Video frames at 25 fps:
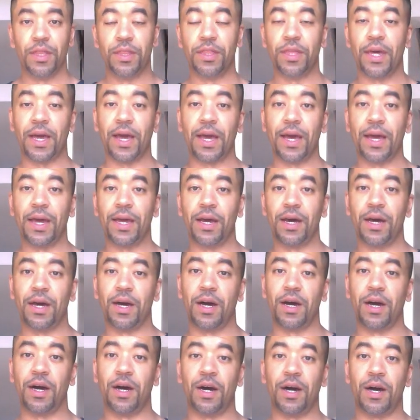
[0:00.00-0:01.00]
that
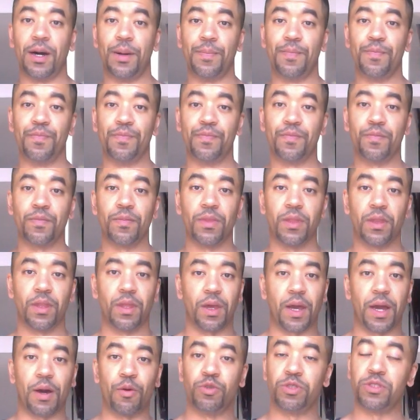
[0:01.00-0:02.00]
um,
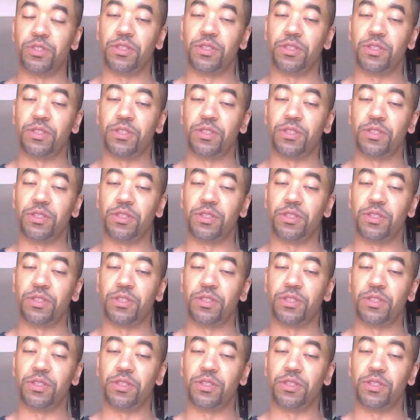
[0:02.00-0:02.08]
I was